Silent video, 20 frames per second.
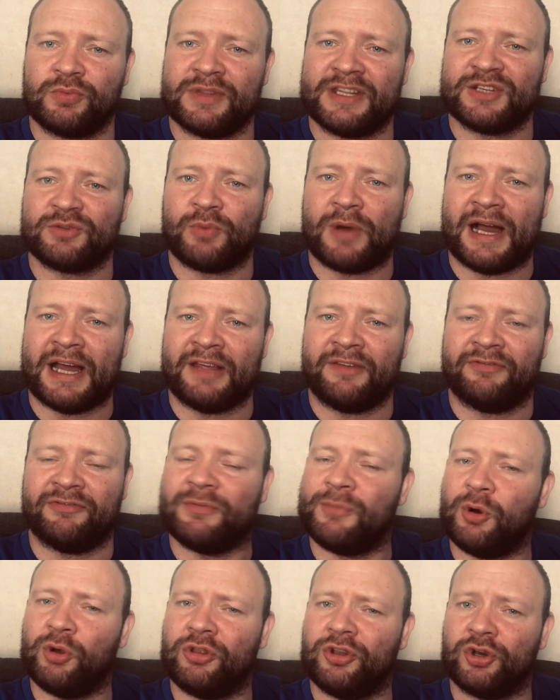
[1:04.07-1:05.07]
with his wife for
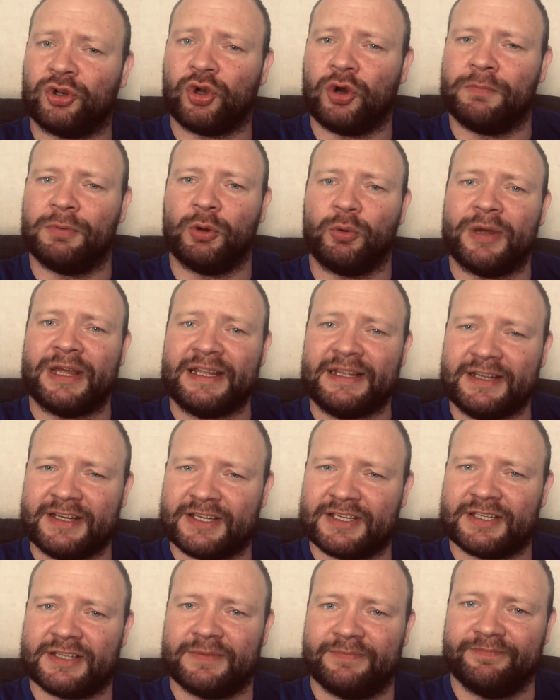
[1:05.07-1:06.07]
more than a couple of
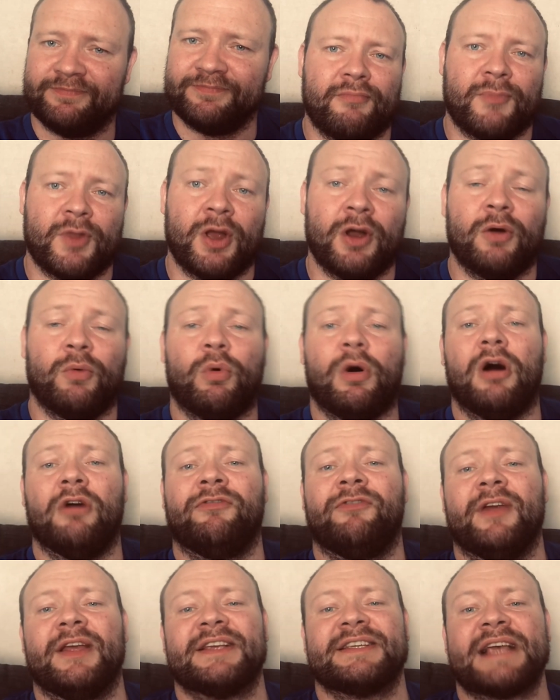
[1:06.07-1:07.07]
weeks. What I
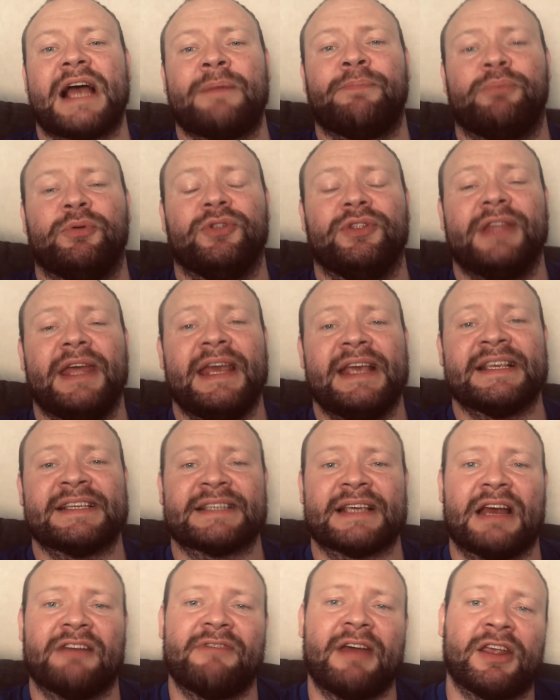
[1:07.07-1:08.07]
think's happened is,
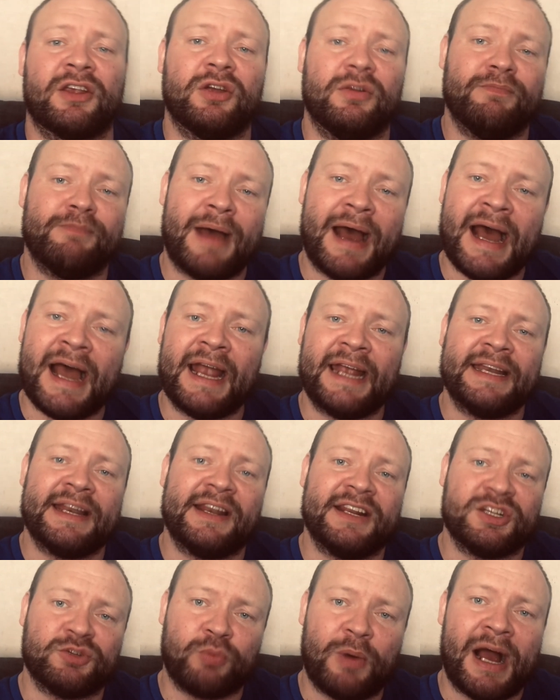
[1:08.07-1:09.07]
I reckon Martin and
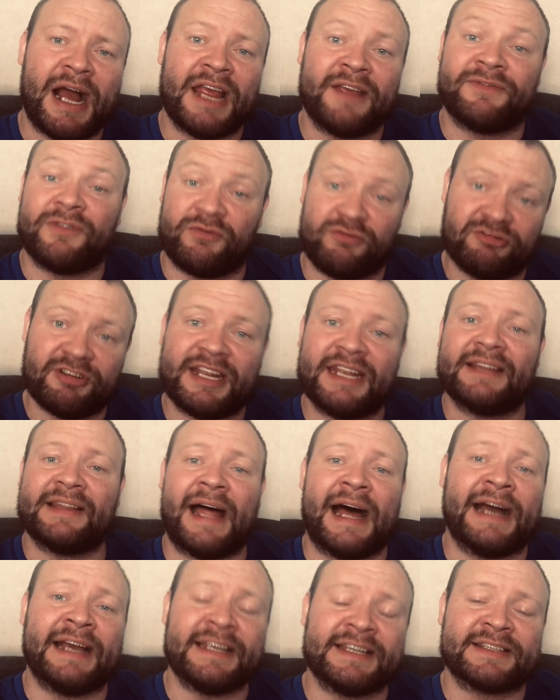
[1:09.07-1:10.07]
his wife have
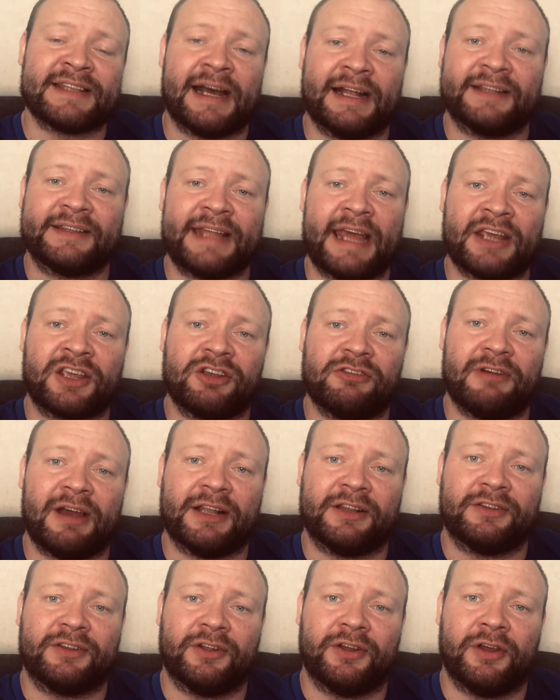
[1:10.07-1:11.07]
realised that Decca
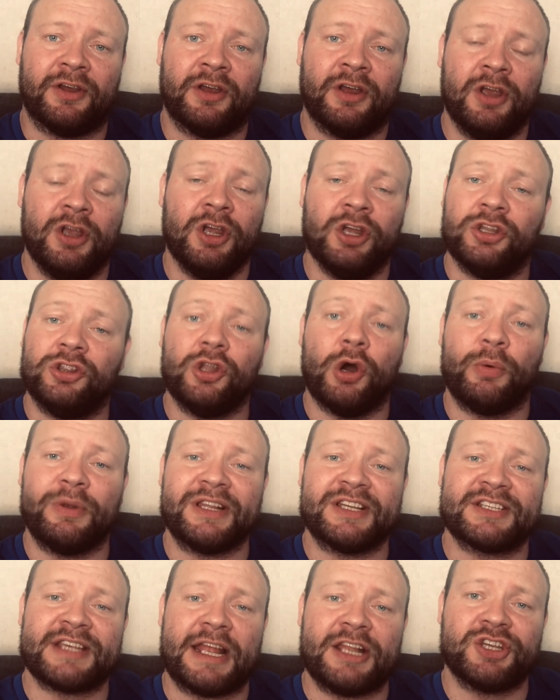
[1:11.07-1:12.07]
had no
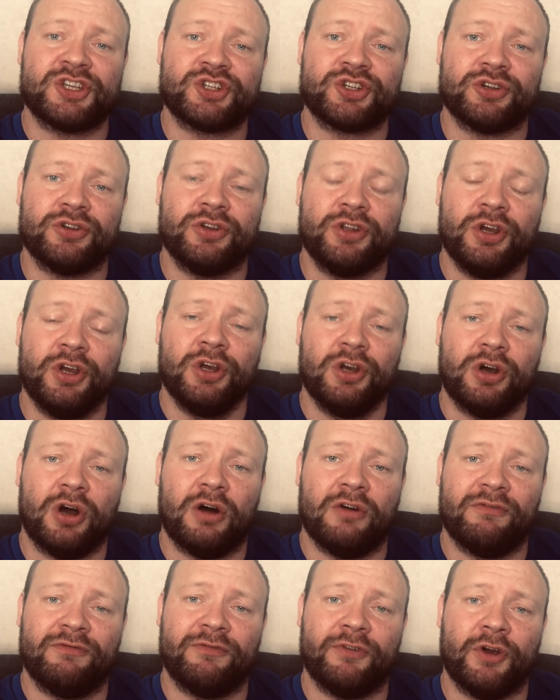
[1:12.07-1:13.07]
intention
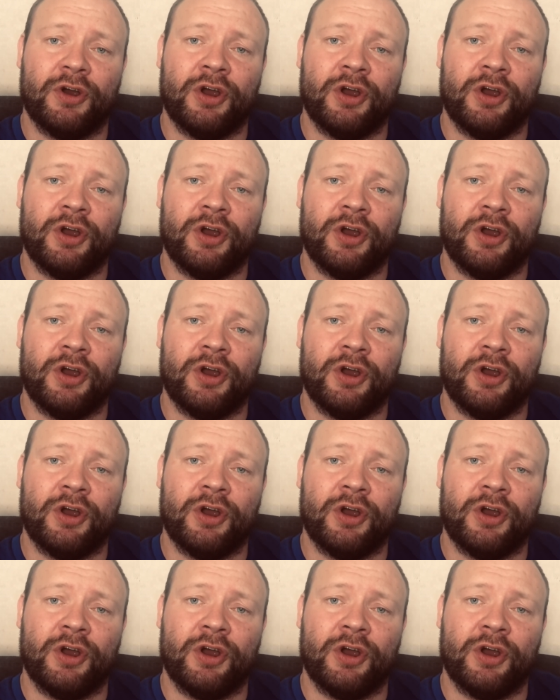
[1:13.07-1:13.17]
of